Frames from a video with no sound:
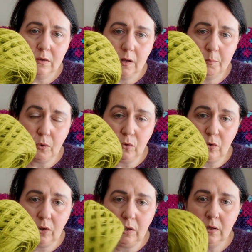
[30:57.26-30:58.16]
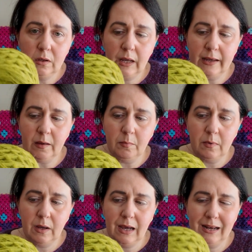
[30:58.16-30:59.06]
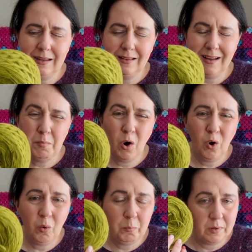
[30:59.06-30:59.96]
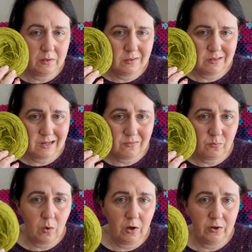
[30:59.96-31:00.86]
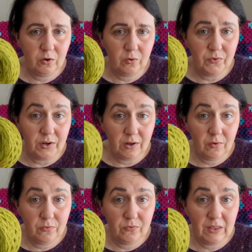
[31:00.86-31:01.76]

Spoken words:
a ball. And I'm hoping that I've wound off enough